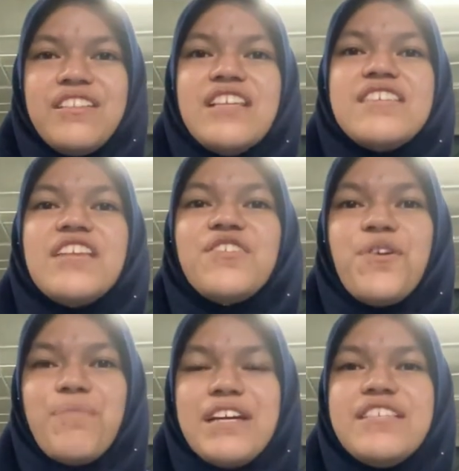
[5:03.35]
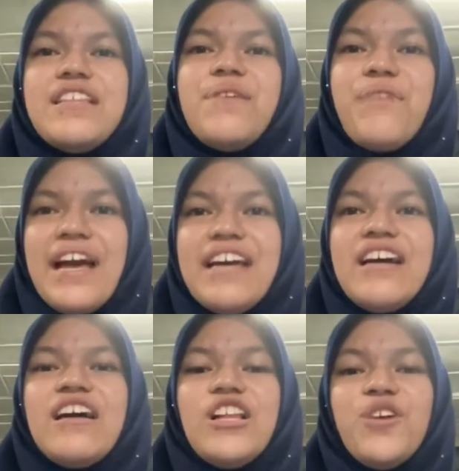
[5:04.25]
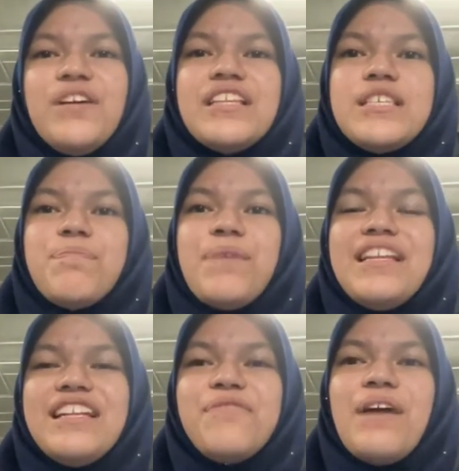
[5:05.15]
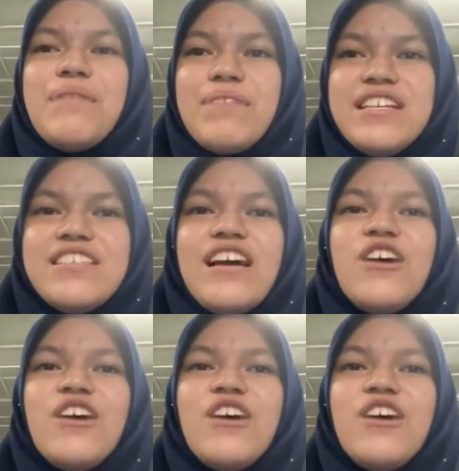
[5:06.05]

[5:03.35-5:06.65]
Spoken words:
The centromeres divide, allowing the spindle fibers